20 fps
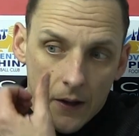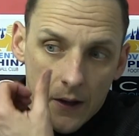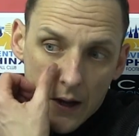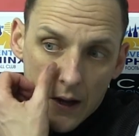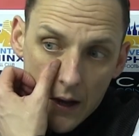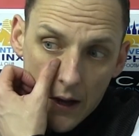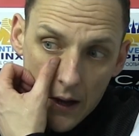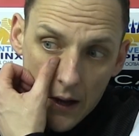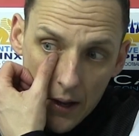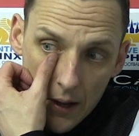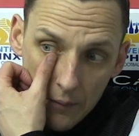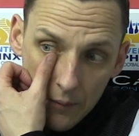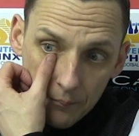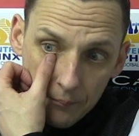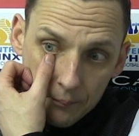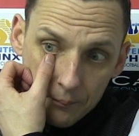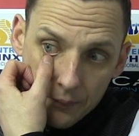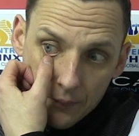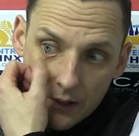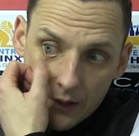
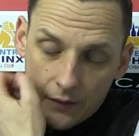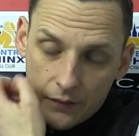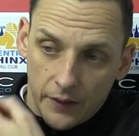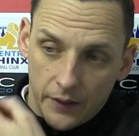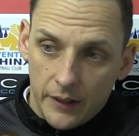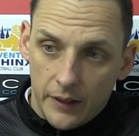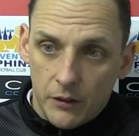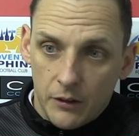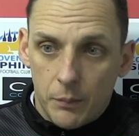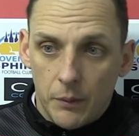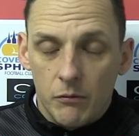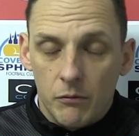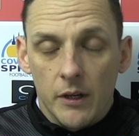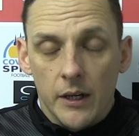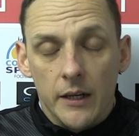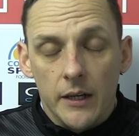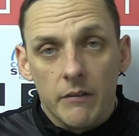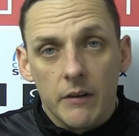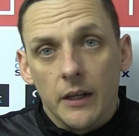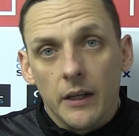I think he's been
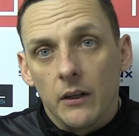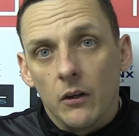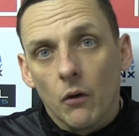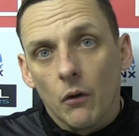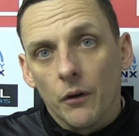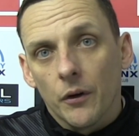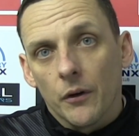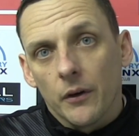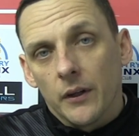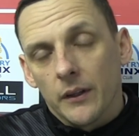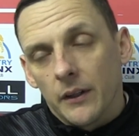really, really loyal,